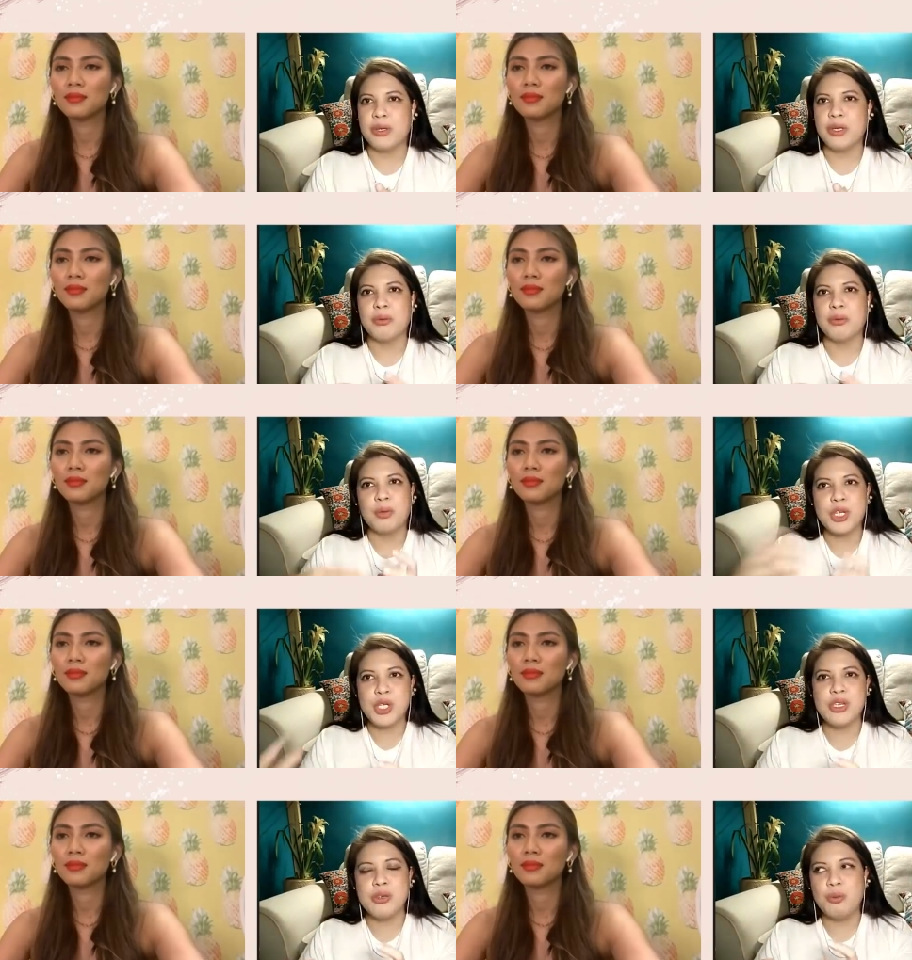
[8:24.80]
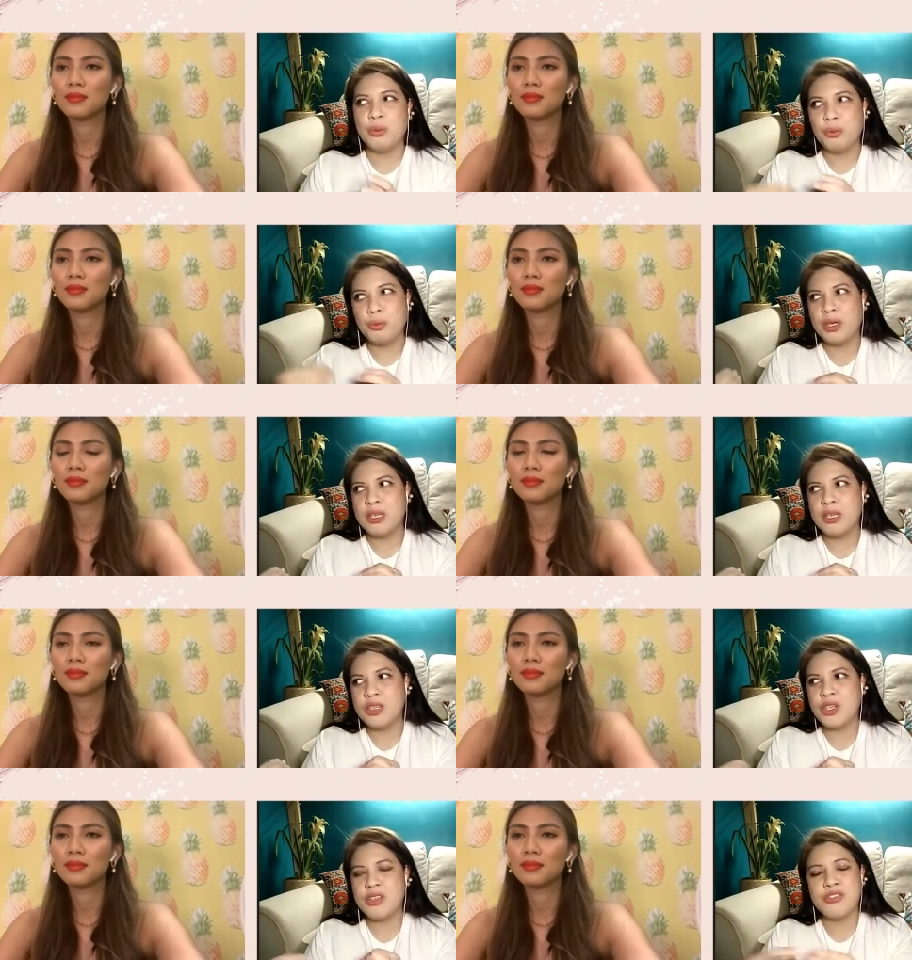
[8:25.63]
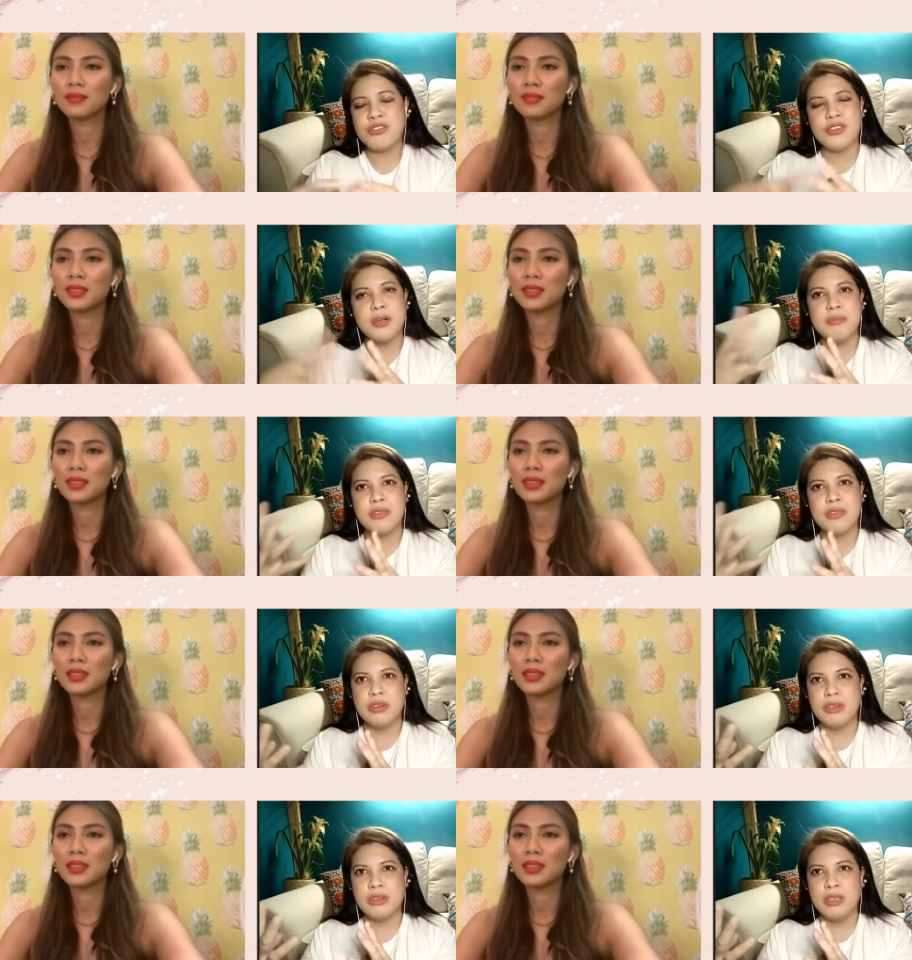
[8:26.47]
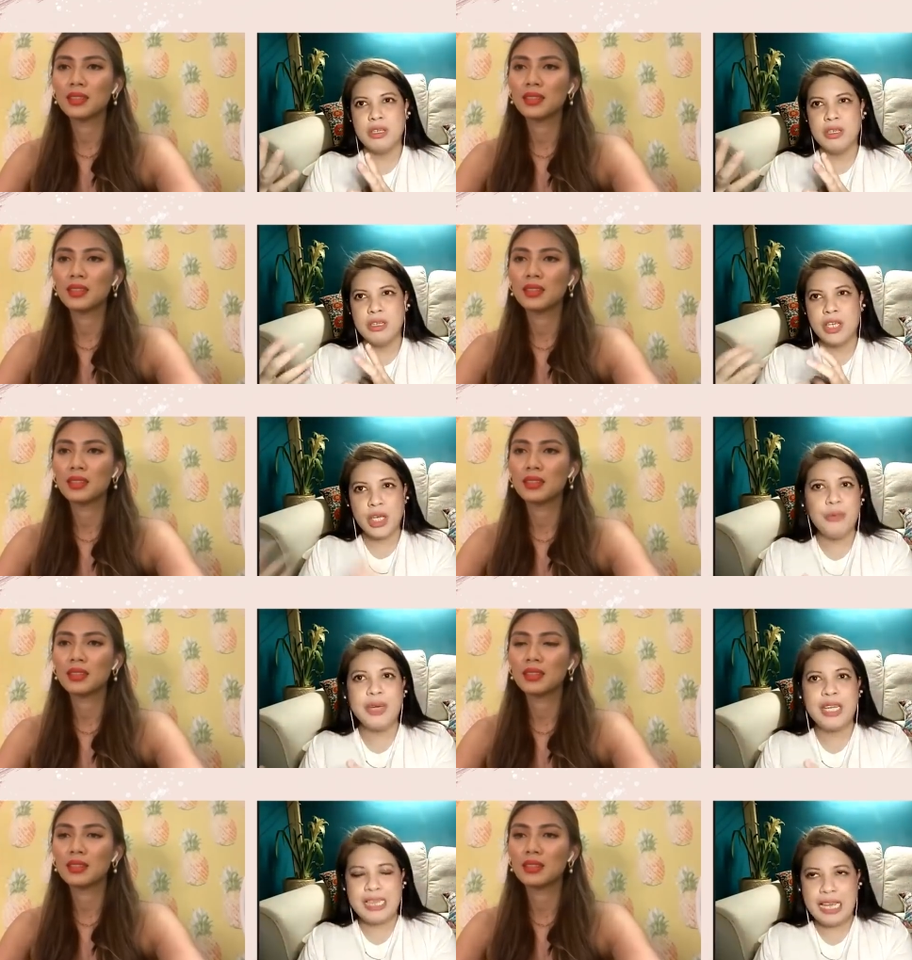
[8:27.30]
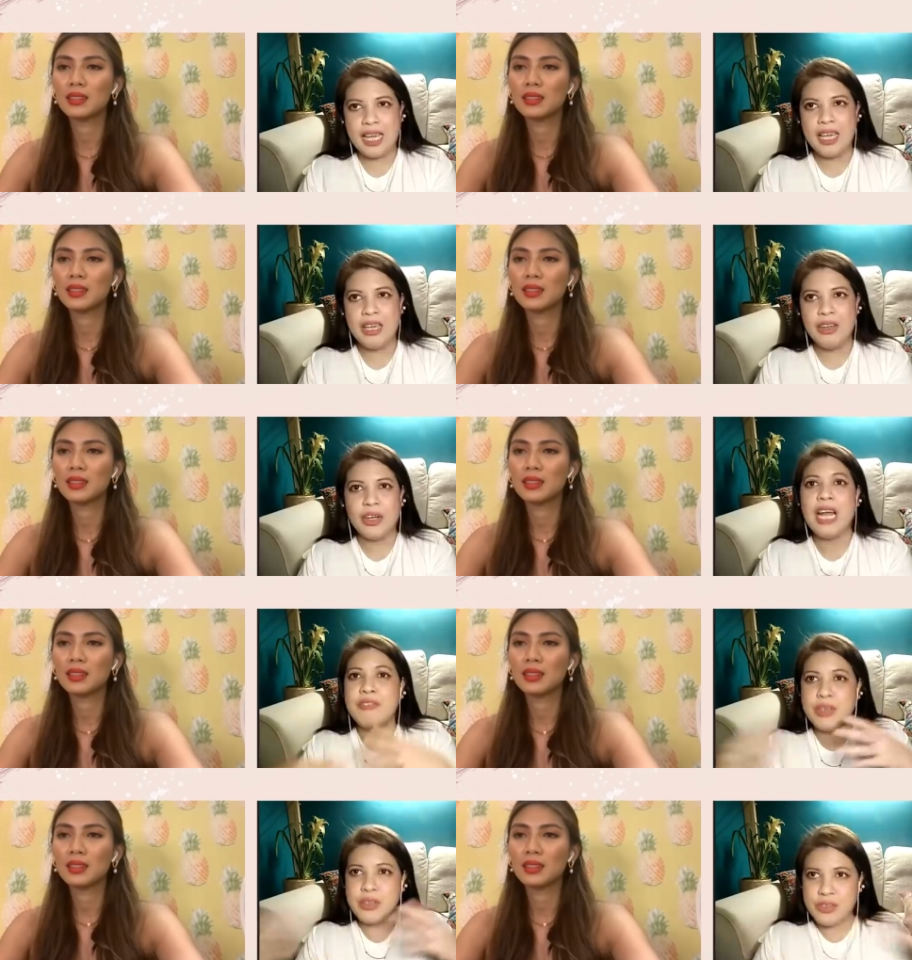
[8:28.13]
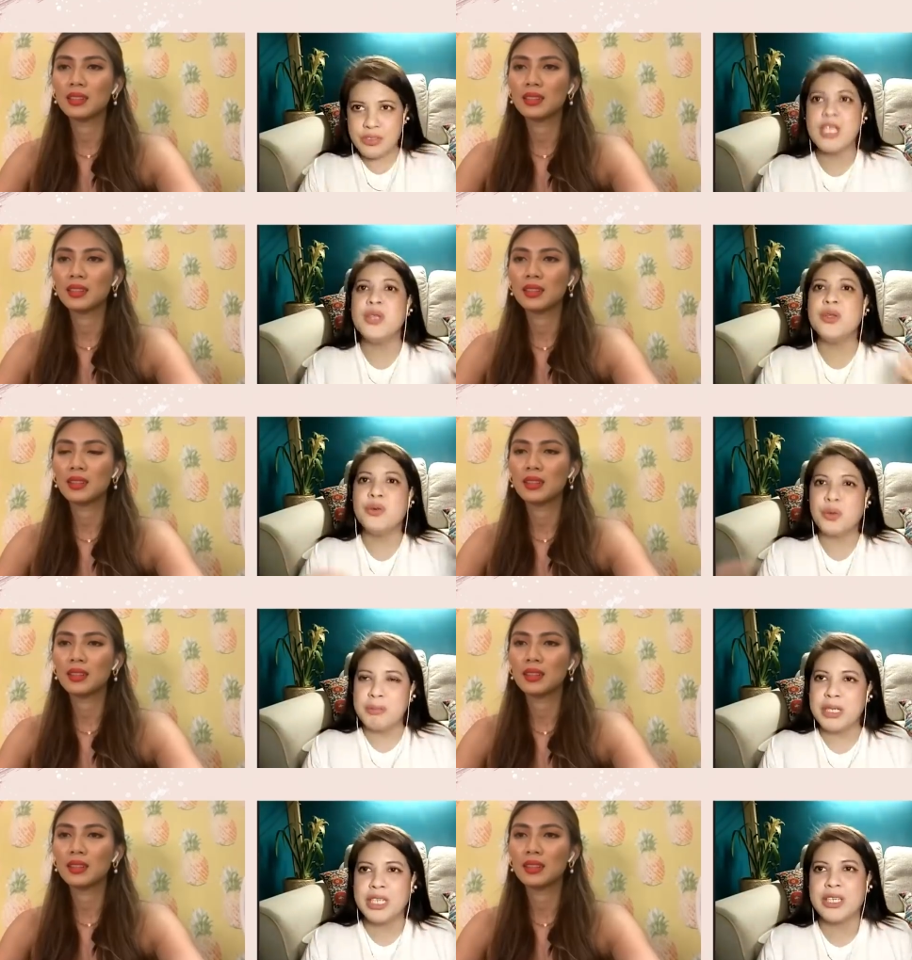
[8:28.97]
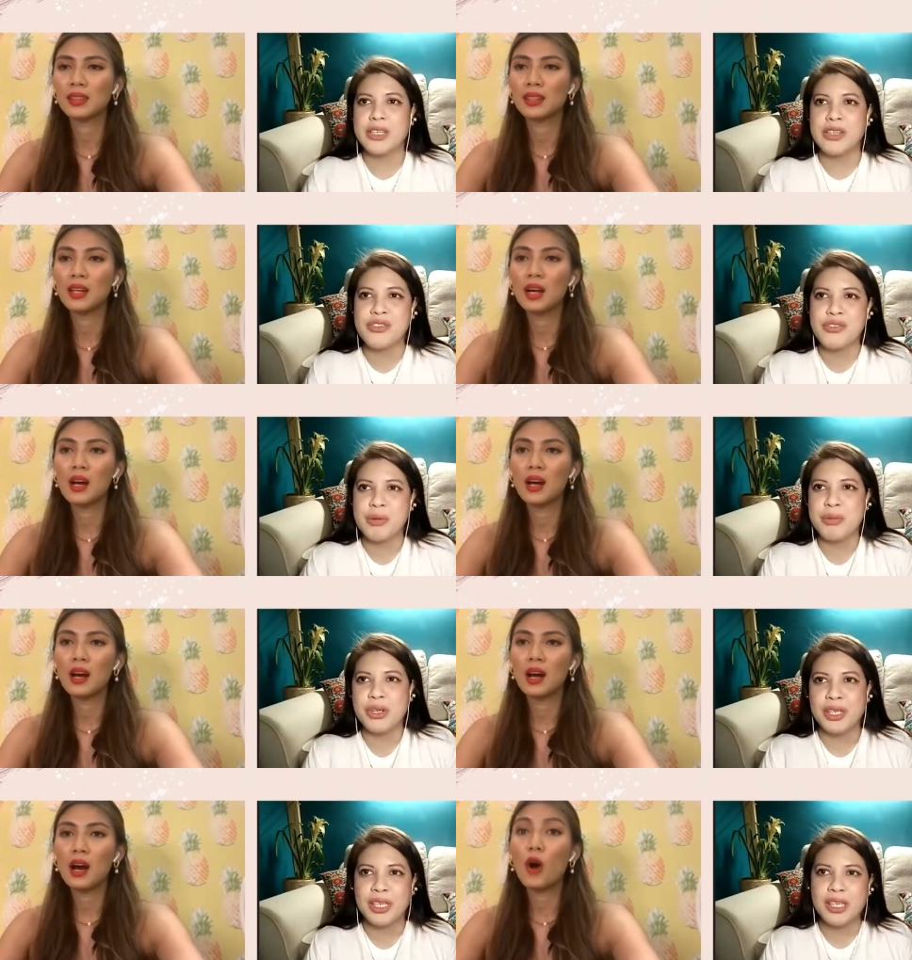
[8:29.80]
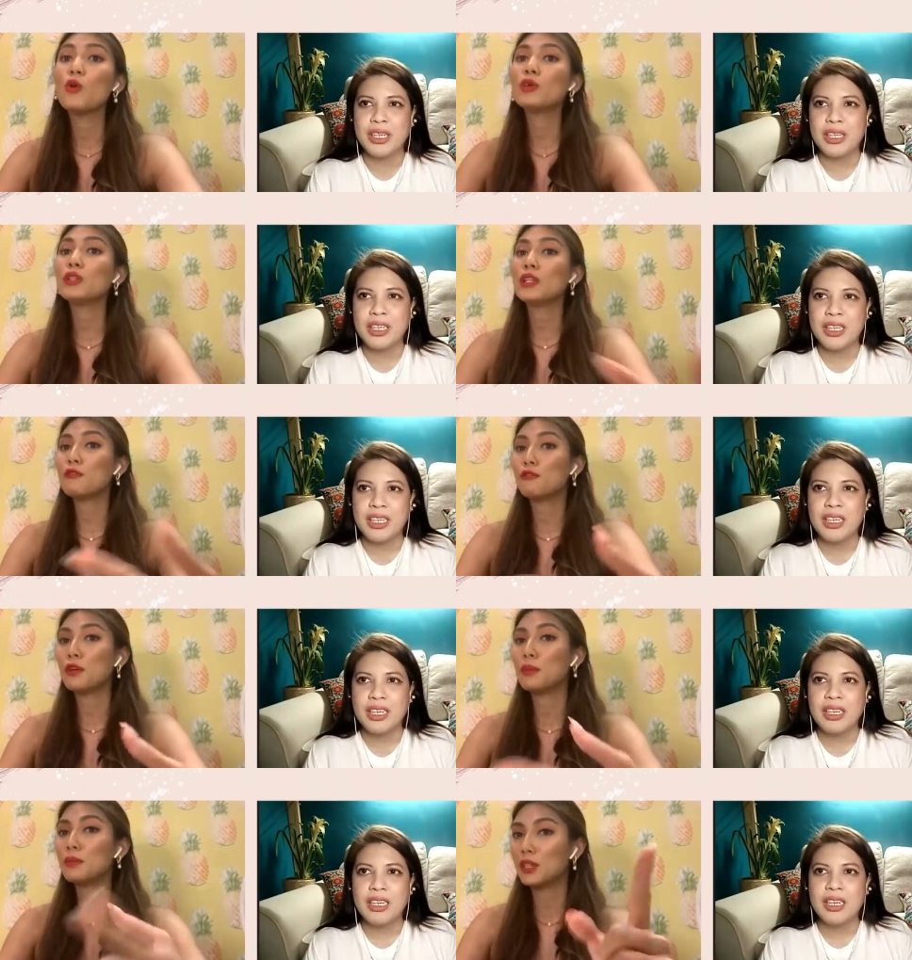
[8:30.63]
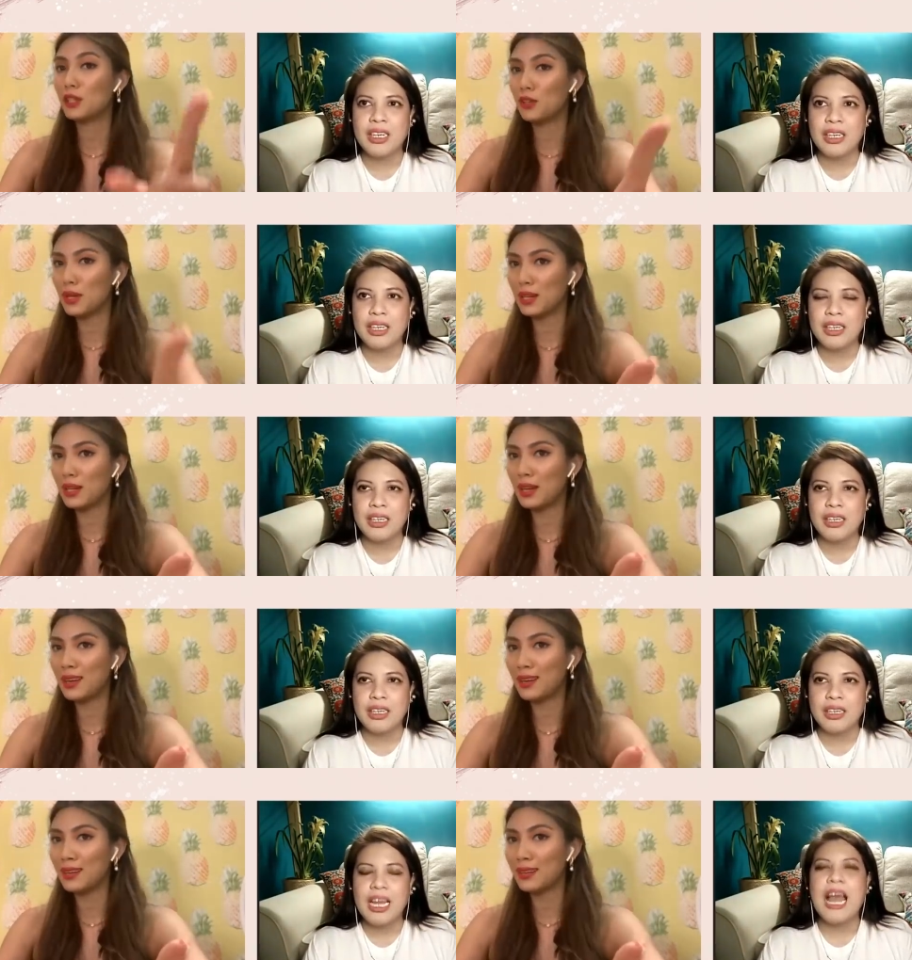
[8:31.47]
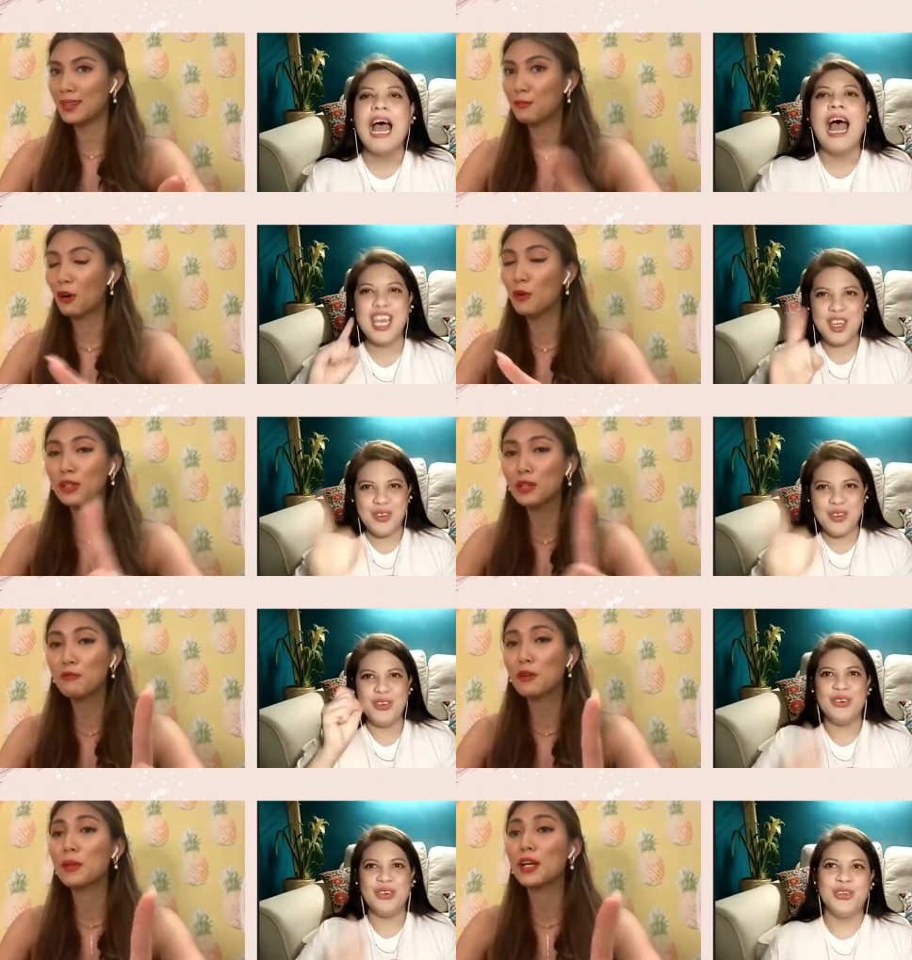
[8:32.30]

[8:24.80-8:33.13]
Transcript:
Speaker 1: her were, ju- were just from the Q&A or have you seen newer materials from her?
Speaker 2: Only from the Q&A. Ayon. Only from